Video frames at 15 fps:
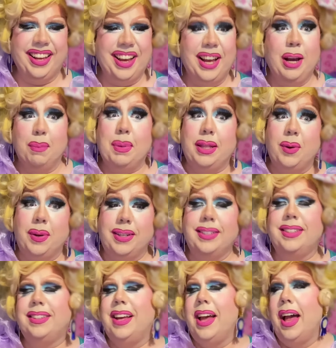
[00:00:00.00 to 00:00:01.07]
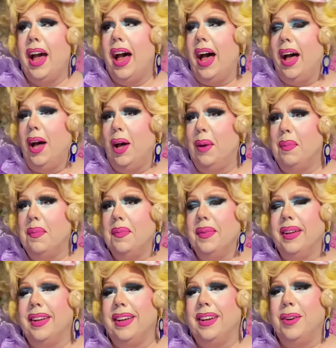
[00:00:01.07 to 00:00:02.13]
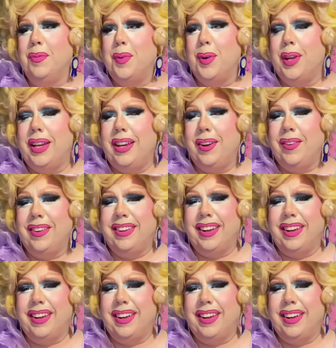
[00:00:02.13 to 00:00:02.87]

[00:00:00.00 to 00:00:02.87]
But there is. Um, but no,